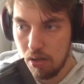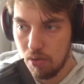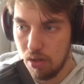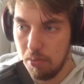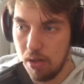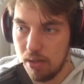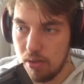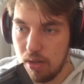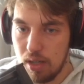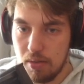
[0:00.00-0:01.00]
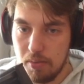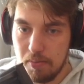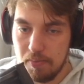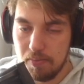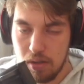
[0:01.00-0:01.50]
All right.
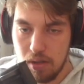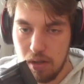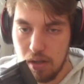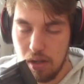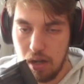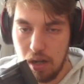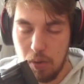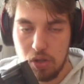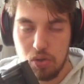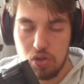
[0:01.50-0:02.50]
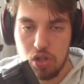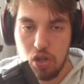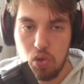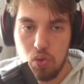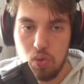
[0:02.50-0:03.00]
I want to show
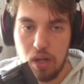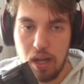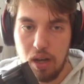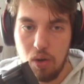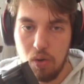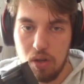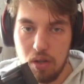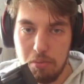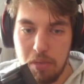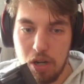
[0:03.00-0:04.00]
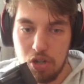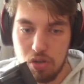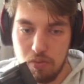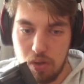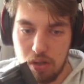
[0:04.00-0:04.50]
you how
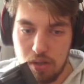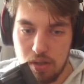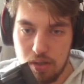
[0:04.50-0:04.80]
margin works.